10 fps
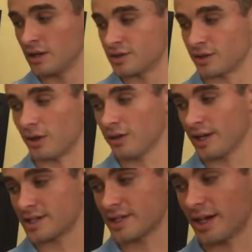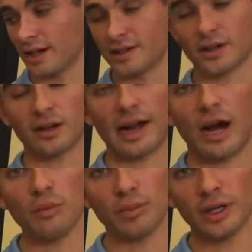So all that's saying is our
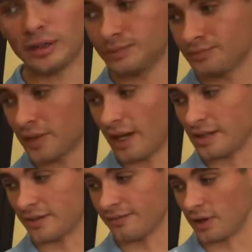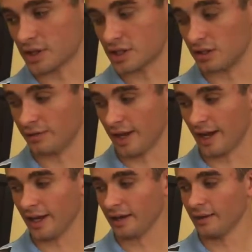output is a function of
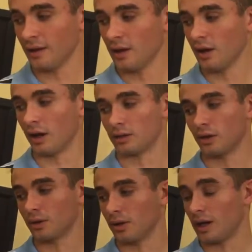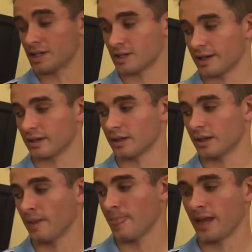A, our local
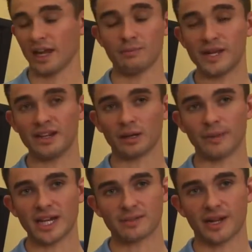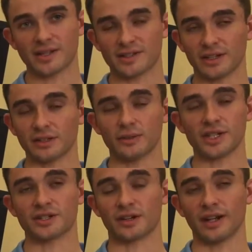oscillator, and B, our baseband signal,
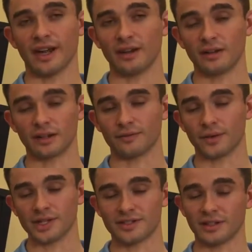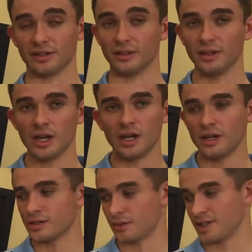which is our analog voice signal.
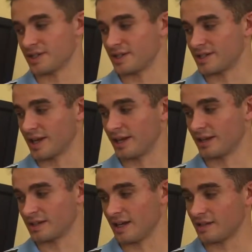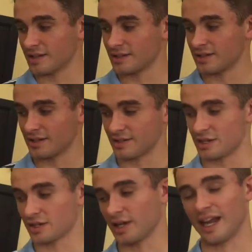So what's that saying is that this is
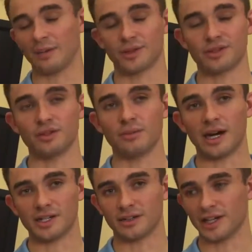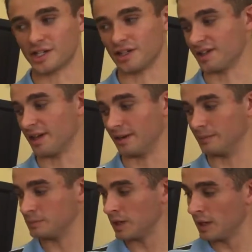essentially amplitude modulation again.